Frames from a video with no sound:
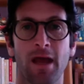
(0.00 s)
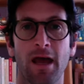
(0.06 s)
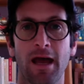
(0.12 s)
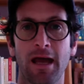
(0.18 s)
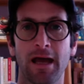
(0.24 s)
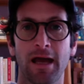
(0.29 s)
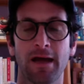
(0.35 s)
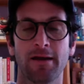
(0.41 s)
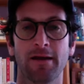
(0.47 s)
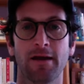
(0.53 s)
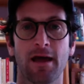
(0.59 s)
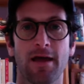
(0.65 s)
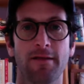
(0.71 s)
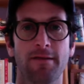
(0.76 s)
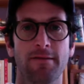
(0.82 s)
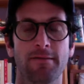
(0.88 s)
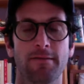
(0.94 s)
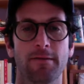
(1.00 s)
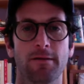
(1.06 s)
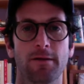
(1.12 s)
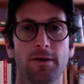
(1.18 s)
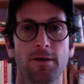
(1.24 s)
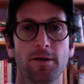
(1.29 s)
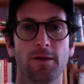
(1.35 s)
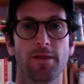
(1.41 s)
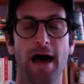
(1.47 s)
And and
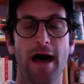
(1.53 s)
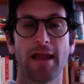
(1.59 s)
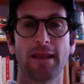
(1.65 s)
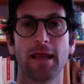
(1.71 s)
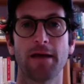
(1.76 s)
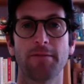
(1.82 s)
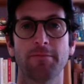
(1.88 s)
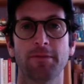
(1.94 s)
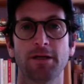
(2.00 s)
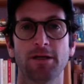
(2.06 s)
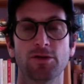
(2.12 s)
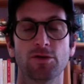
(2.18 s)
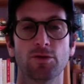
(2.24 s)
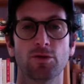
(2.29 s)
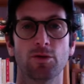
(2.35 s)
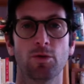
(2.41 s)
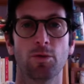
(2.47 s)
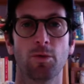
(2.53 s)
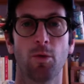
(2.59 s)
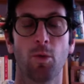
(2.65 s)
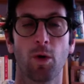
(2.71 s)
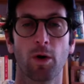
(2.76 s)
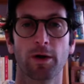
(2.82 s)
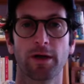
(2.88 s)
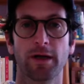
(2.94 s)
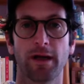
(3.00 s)
that led me to
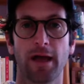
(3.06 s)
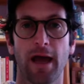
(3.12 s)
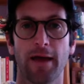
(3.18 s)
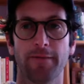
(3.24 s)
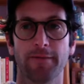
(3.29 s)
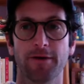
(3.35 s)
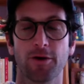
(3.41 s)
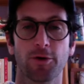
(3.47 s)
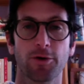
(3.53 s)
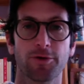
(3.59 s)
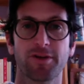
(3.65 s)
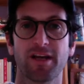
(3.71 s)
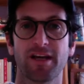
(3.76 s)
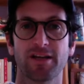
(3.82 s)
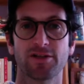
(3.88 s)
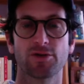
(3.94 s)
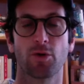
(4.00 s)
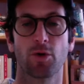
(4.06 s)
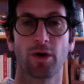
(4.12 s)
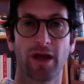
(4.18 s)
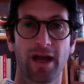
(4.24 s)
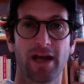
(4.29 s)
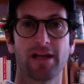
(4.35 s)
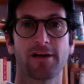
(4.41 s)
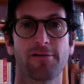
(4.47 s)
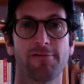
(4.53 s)
working at the Earth Dance
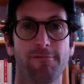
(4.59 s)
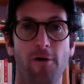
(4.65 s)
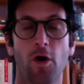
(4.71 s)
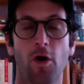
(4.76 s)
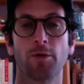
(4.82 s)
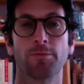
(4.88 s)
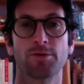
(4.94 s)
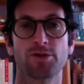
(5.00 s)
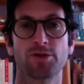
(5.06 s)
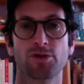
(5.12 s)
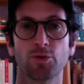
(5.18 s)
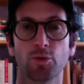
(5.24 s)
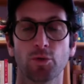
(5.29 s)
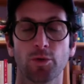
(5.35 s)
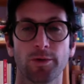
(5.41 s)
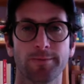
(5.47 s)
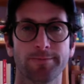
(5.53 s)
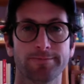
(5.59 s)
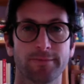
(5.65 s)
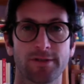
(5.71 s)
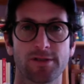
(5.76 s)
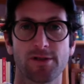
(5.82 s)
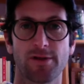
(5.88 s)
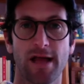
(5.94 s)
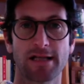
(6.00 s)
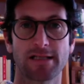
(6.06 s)
Organic Farm School. And
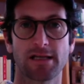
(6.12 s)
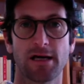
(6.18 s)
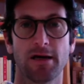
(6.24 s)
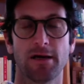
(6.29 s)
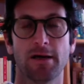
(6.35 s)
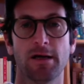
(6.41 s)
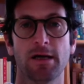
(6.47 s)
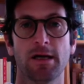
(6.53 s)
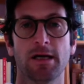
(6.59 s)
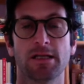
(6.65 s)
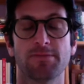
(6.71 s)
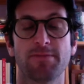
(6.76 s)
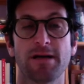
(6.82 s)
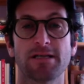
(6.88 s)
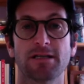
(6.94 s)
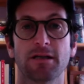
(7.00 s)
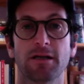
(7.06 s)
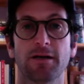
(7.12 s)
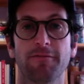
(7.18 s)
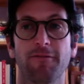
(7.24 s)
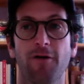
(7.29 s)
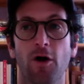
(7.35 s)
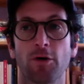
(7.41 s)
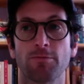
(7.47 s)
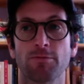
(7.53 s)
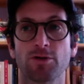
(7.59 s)
so that's a it's basically a
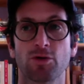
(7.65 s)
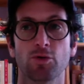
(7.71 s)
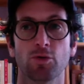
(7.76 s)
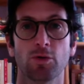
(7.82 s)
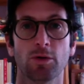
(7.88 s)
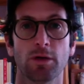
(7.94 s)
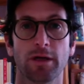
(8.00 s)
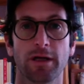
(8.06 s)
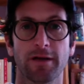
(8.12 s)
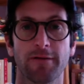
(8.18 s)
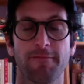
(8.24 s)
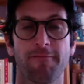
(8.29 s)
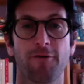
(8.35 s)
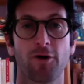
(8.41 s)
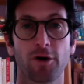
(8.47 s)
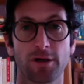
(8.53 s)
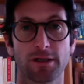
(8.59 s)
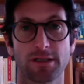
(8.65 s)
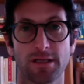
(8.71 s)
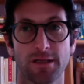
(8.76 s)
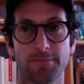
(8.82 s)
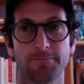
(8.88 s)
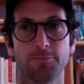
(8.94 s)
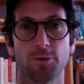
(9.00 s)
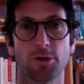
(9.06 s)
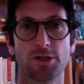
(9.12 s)
farm school in
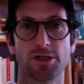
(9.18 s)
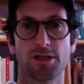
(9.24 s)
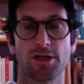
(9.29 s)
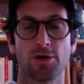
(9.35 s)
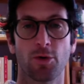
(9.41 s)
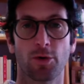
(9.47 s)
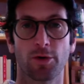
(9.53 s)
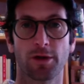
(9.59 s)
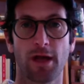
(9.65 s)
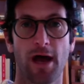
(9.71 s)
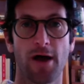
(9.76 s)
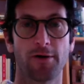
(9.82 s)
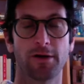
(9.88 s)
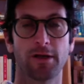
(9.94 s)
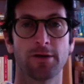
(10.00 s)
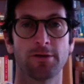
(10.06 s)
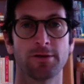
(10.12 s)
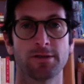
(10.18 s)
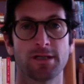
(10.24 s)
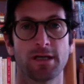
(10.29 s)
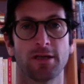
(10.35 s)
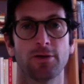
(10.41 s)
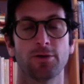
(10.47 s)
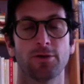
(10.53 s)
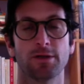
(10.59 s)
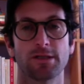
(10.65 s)
Ferguson, which is in North County here in
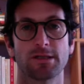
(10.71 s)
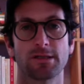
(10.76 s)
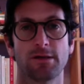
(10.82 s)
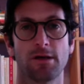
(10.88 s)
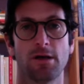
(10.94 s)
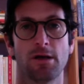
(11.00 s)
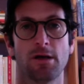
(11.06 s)
St. Louis.